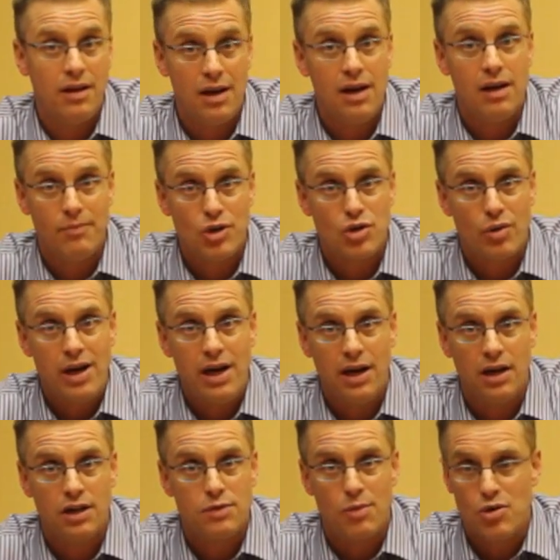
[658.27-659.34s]
him the training
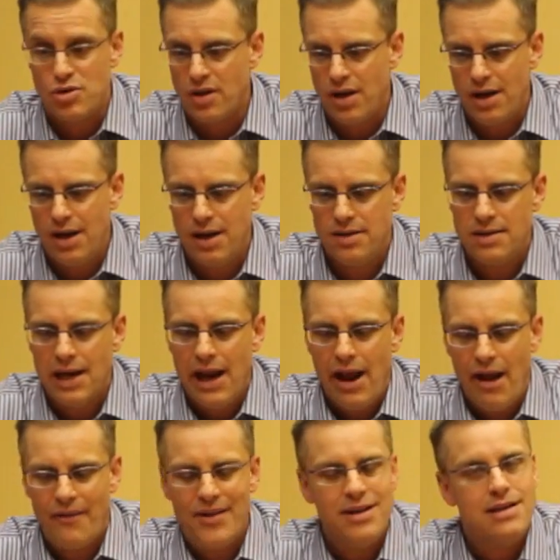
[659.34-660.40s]
and exposure that he needs,
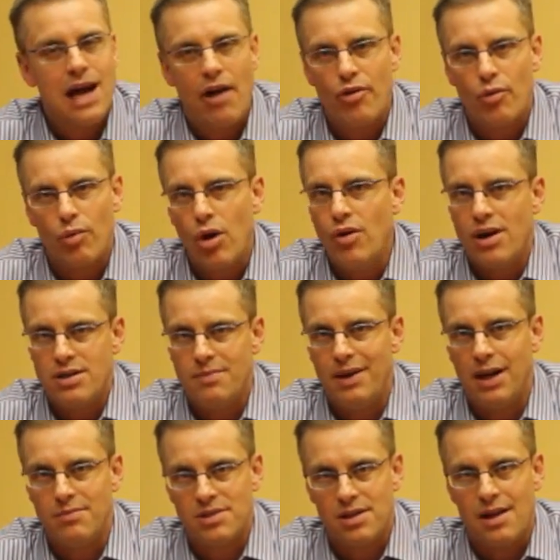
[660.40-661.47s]
and then down the road as he becomes